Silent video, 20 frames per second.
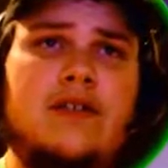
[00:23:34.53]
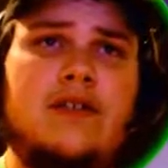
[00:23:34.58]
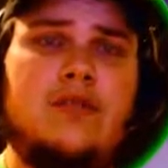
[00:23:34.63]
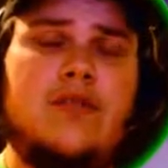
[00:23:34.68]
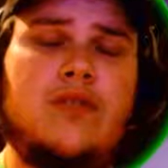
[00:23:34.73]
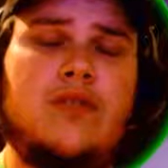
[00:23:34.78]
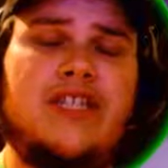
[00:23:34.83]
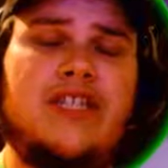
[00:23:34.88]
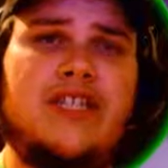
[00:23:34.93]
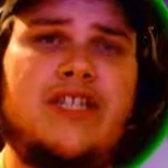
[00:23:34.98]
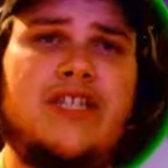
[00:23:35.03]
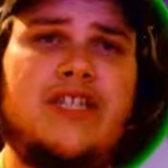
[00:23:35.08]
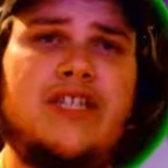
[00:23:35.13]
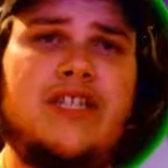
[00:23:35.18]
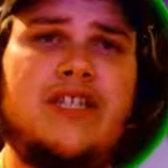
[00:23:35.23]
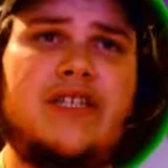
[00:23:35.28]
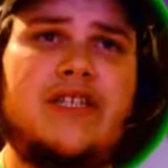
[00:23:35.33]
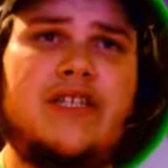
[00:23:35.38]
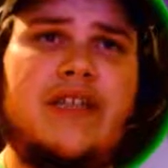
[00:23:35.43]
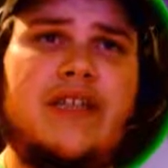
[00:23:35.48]

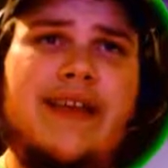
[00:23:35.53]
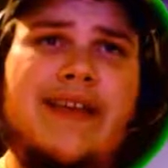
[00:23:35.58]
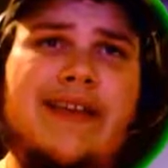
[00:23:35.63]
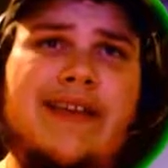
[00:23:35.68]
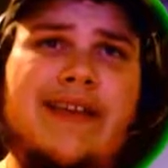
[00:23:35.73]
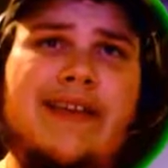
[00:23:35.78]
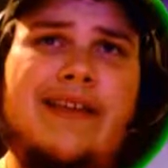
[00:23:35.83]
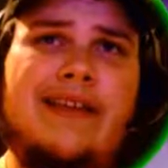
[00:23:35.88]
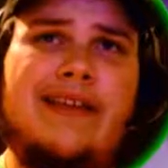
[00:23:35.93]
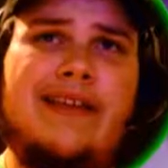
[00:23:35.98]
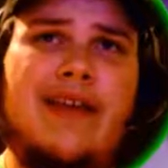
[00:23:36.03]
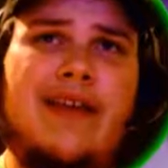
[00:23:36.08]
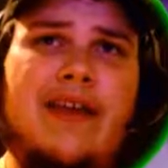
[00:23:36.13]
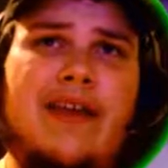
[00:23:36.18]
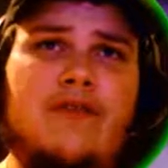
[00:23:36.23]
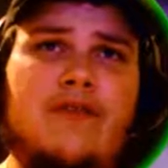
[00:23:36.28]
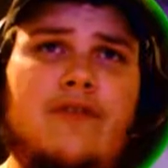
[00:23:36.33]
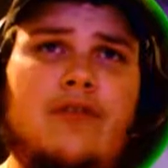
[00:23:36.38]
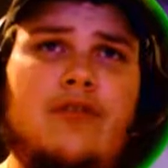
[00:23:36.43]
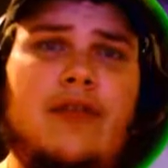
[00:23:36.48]
which is
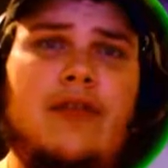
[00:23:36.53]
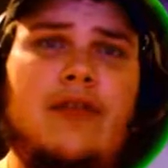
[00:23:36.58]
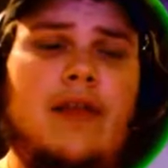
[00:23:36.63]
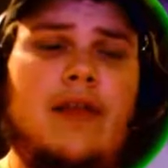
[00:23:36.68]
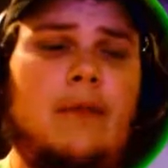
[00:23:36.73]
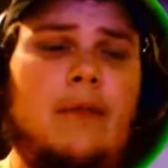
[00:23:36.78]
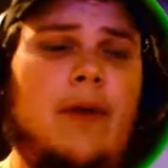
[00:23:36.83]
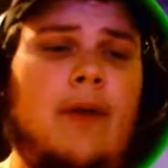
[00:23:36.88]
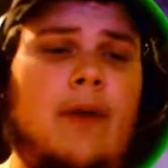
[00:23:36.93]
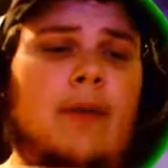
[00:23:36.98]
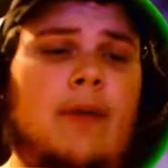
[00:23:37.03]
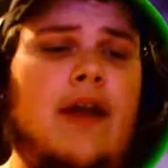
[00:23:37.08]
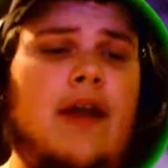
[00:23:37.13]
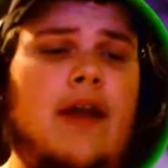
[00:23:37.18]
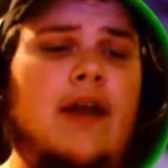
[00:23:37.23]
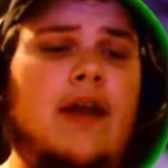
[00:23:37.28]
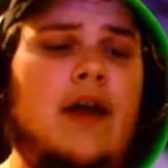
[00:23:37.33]
ever so slightly problematic.